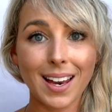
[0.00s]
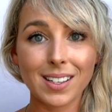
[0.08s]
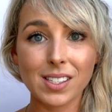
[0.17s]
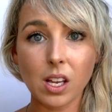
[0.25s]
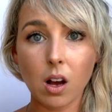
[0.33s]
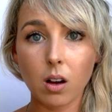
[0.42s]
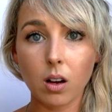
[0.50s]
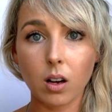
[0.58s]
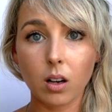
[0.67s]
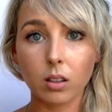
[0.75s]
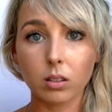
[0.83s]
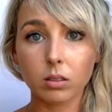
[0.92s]
that is
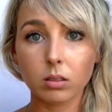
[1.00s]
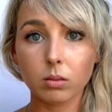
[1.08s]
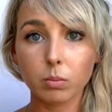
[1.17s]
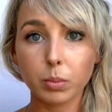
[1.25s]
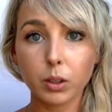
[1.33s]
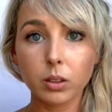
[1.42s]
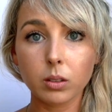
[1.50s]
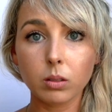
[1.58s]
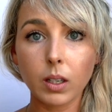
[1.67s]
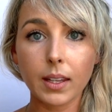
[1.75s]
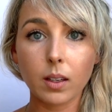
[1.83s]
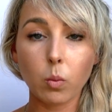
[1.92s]
all
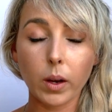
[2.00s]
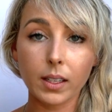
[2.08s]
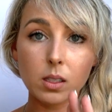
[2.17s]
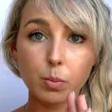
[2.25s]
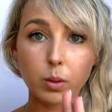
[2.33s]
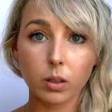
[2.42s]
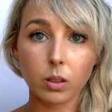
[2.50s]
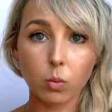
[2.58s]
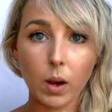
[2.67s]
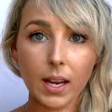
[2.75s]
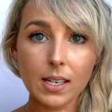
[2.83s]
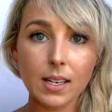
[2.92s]
blue, and then one that's blue and
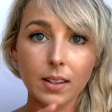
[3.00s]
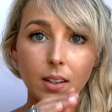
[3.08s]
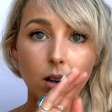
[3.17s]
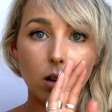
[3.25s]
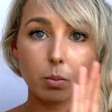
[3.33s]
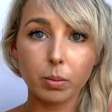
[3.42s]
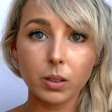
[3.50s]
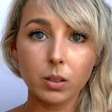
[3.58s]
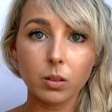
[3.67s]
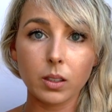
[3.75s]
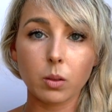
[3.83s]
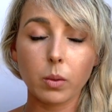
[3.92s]
white, and then all
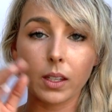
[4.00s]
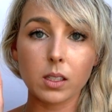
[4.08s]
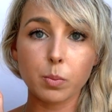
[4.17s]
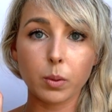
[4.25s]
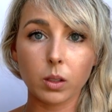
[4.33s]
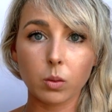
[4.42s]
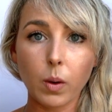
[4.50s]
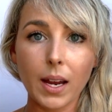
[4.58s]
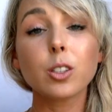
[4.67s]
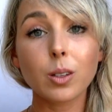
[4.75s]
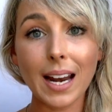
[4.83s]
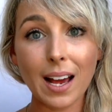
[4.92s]
blue, and then one that's blue and
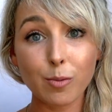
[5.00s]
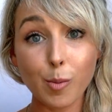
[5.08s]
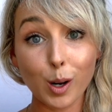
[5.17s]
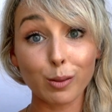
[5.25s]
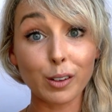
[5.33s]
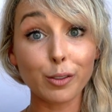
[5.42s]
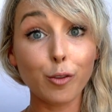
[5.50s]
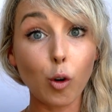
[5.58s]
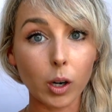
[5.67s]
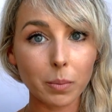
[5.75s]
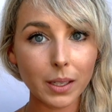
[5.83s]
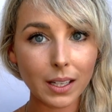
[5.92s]
You can have more of a
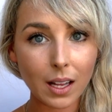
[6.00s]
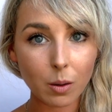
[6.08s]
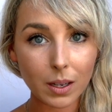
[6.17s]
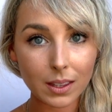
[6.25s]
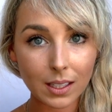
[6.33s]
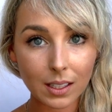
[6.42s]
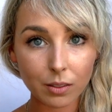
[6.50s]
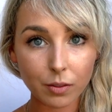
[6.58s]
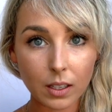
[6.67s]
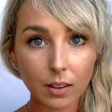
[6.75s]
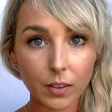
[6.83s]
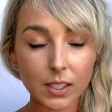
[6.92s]
formula with it
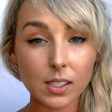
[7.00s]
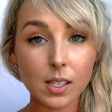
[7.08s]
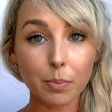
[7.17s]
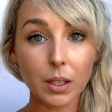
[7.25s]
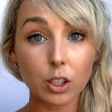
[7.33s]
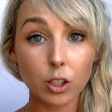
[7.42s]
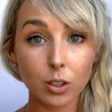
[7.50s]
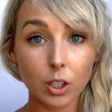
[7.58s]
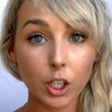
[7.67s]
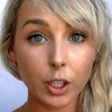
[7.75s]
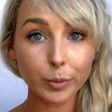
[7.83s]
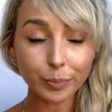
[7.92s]
if it's something new to
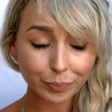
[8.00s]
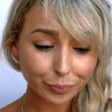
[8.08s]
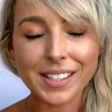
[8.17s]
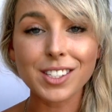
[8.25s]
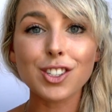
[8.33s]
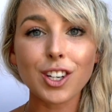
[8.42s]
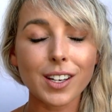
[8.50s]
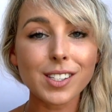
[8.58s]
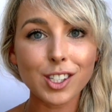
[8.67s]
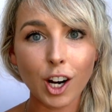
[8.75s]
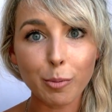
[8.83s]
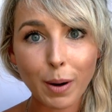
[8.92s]
you. Just
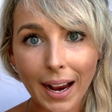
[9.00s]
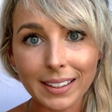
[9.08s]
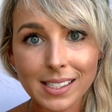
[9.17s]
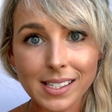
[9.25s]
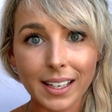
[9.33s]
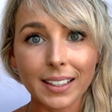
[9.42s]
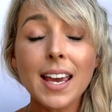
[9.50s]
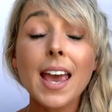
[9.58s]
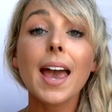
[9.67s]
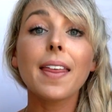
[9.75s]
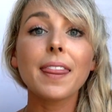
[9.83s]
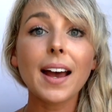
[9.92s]
start practicing.
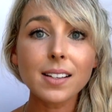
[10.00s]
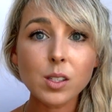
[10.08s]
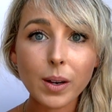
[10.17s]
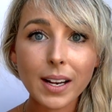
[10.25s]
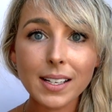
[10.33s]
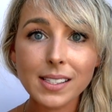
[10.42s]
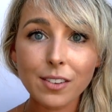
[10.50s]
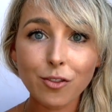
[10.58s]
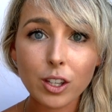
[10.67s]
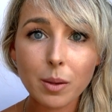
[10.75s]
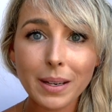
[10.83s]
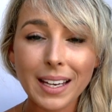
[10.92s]
And that's why I say
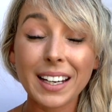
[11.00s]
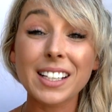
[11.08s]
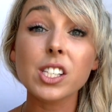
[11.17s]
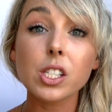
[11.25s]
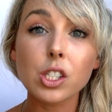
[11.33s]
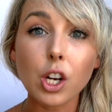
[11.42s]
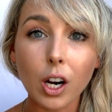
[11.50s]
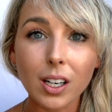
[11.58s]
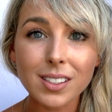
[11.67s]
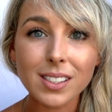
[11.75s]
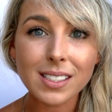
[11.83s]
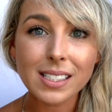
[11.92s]
from the beginning,
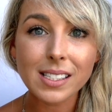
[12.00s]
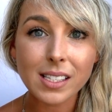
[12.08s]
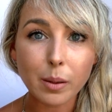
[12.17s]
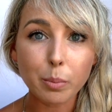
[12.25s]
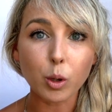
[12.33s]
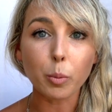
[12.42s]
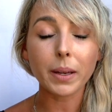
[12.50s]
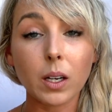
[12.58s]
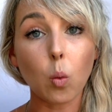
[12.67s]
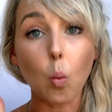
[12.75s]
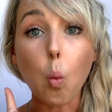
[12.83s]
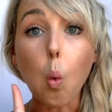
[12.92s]
start simple.
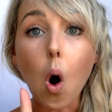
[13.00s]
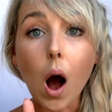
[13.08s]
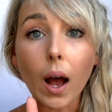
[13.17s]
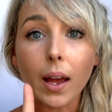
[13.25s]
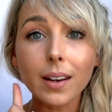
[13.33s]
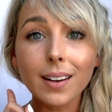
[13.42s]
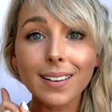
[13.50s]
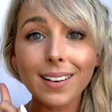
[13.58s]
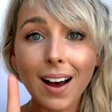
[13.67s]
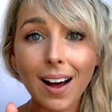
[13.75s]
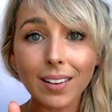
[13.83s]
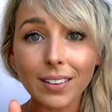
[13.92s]
One
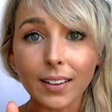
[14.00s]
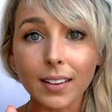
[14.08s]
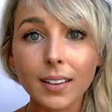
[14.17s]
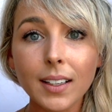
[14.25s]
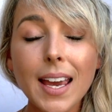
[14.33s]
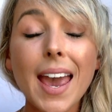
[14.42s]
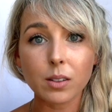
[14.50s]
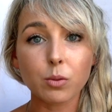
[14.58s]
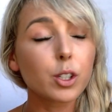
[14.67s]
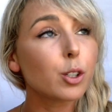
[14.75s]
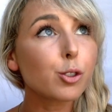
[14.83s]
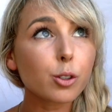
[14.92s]
color.
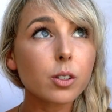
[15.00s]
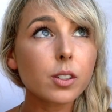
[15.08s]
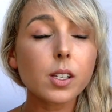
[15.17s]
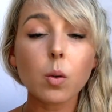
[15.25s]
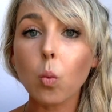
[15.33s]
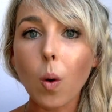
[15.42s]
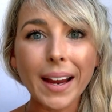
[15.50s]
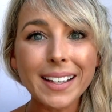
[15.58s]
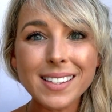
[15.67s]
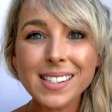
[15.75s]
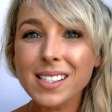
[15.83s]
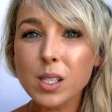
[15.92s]
Neutrals,
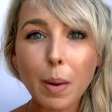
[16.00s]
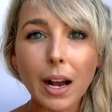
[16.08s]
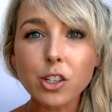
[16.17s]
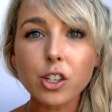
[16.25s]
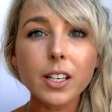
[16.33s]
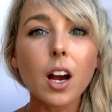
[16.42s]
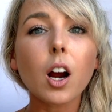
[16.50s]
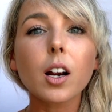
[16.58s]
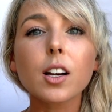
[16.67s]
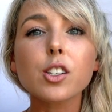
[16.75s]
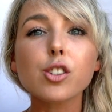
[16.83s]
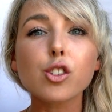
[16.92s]
whites especially,
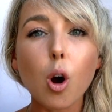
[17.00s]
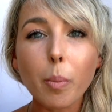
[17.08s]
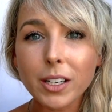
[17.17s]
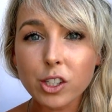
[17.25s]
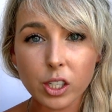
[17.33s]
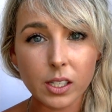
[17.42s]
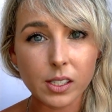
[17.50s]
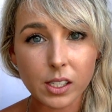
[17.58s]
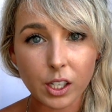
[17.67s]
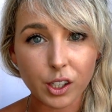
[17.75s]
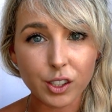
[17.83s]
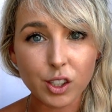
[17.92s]
are so much
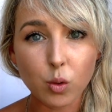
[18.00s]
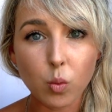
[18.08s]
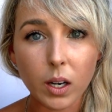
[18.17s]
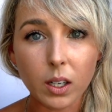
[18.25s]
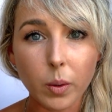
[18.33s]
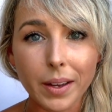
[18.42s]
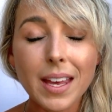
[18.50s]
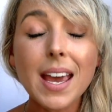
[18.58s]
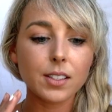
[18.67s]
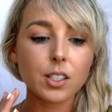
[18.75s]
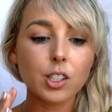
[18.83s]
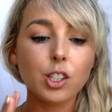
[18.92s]
easier to work with.
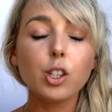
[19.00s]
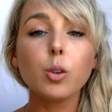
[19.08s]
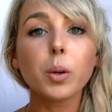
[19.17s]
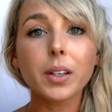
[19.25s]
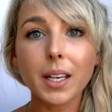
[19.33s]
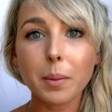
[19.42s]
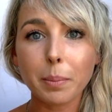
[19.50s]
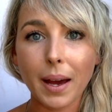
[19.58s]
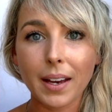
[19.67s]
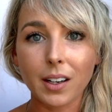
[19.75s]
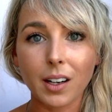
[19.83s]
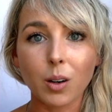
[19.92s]
You will get
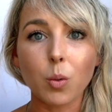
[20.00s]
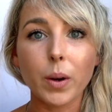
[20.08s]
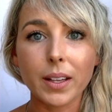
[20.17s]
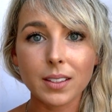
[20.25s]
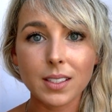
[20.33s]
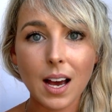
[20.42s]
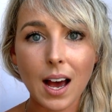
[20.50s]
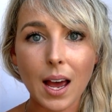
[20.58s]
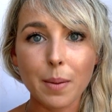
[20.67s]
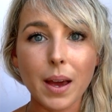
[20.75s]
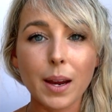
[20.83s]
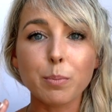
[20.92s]
better with
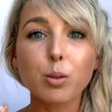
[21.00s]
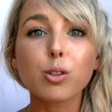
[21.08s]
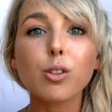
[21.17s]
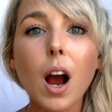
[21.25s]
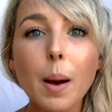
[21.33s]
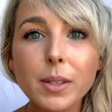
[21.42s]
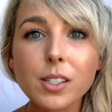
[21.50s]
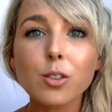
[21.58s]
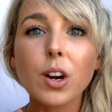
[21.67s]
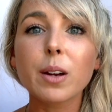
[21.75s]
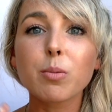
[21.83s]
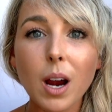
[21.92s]
time. I promise
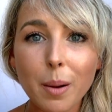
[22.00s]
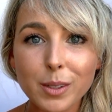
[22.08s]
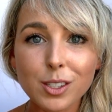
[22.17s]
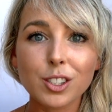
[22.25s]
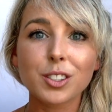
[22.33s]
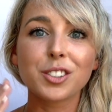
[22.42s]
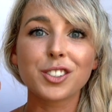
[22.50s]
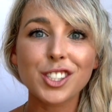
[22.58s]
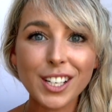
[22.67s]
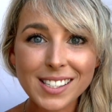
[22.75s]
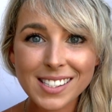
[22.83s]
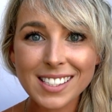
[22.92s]
you, you
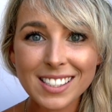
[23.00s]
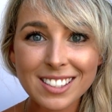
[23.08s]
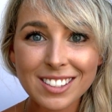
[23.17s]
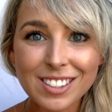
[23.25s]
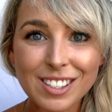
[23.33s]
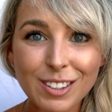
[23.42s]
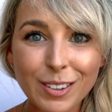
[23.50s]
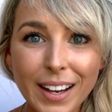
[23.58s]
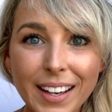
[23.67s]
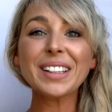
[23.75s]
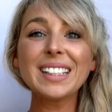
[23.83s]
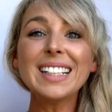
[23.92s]
just need to do
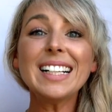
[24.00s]
it.